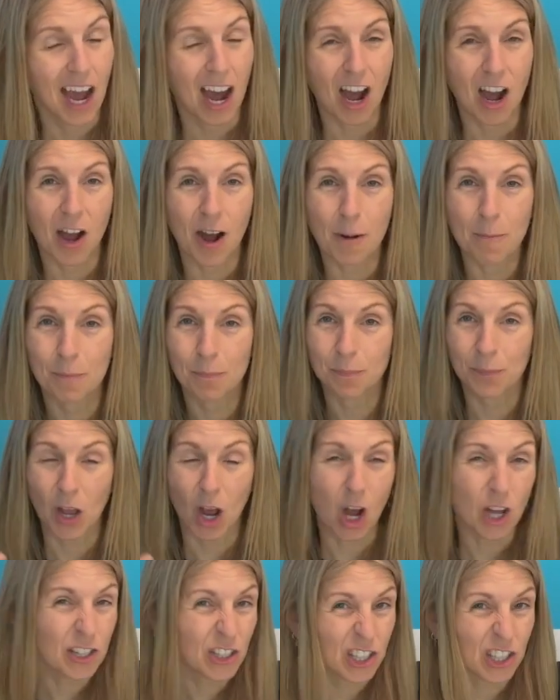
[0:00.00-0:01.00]

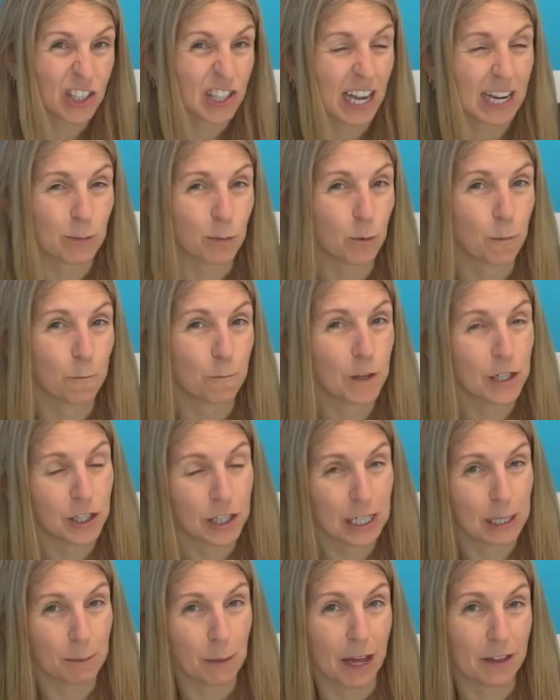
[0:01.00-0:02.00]
unsustainable
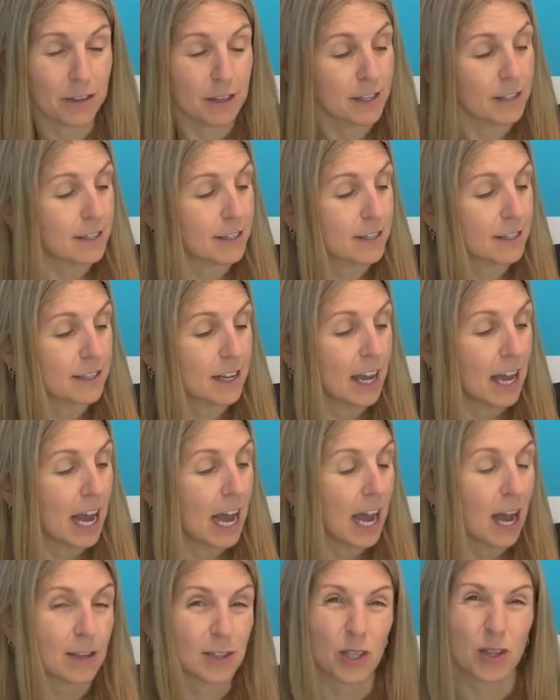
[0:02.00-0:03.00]
fishing methods.
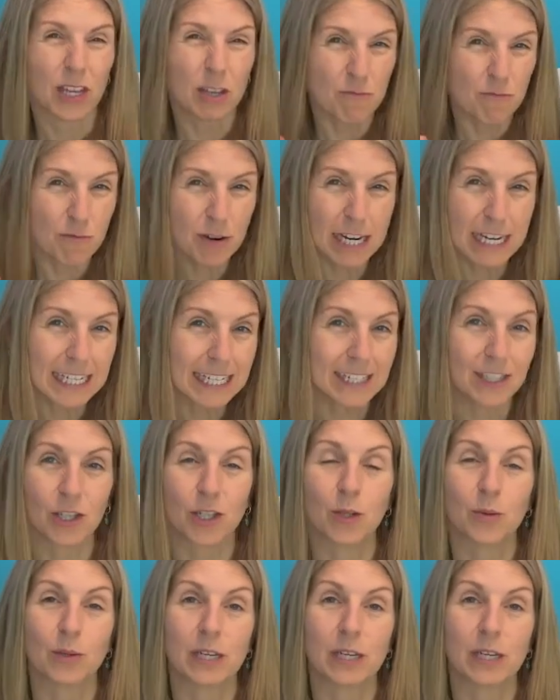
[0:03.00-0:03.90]
So they really do